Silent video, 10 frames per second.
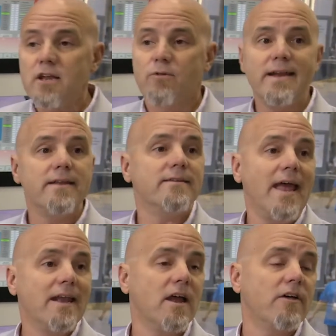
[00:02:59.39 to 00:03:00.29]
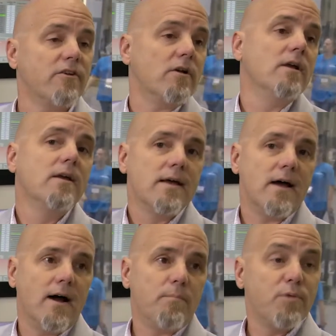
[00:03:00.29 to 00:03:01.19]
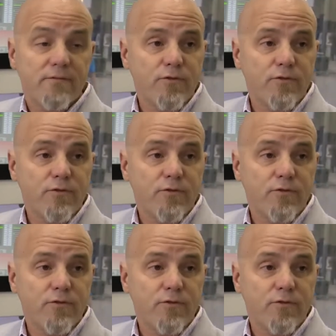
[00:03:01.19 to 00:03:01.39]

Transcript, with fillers: integrate into any other plant